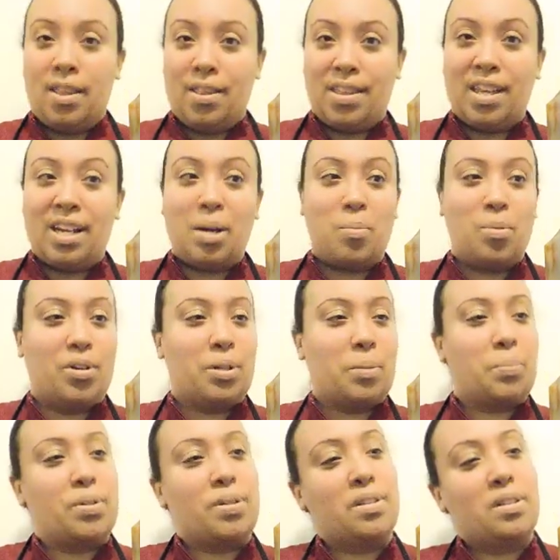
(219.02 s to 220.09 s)
Then I'm going
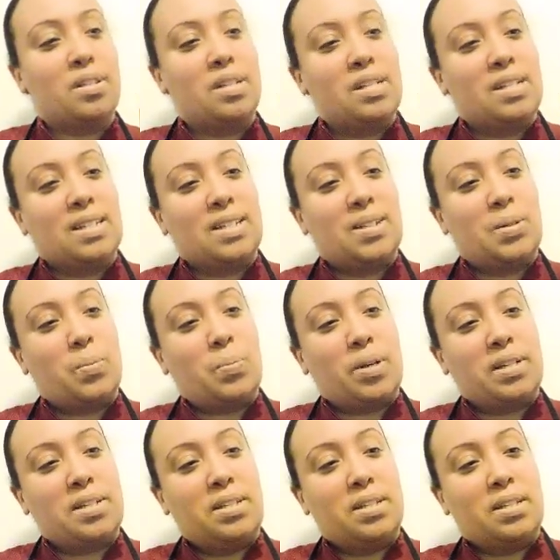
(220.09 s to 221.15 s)
to put the
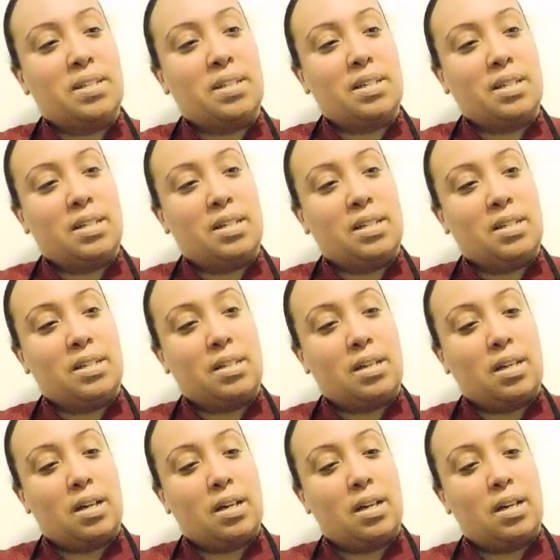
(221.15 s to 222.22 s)
spices
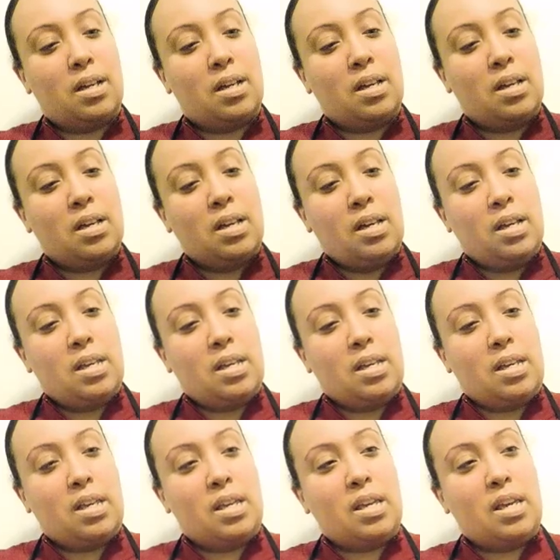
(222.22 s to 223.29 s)
in.
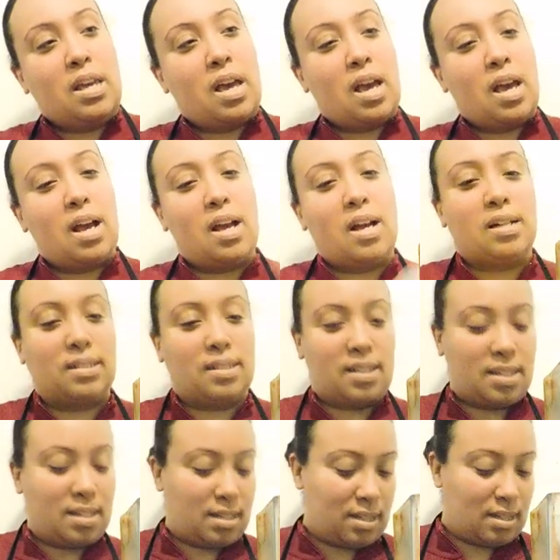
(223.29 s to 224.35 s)
Yes.